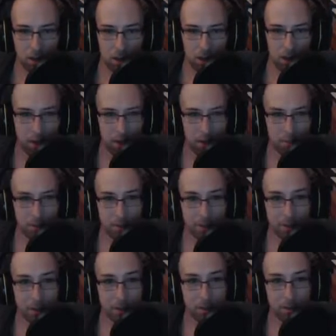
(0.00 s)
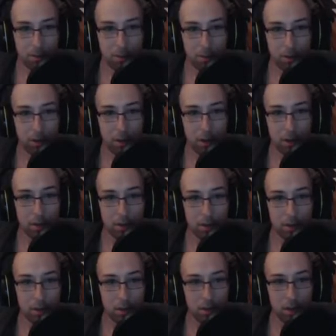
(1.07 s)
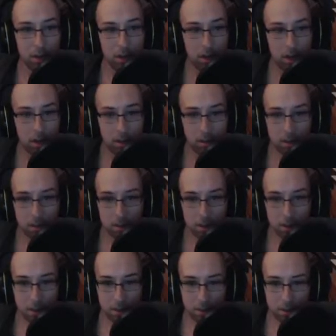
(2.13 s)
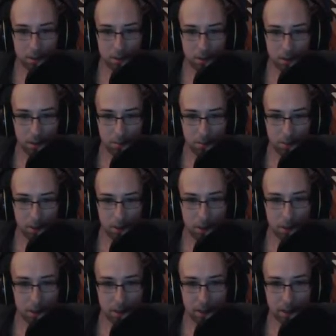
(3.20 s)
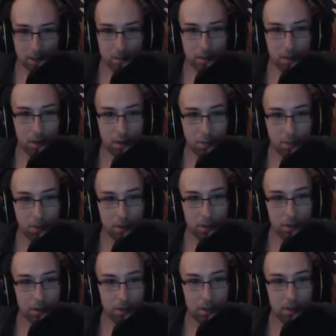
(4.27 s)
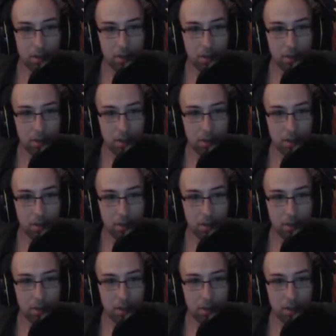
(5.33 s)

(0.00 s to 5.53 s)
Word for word: I believe I could just swim across. It doesn't seem like a castle anymore, does it?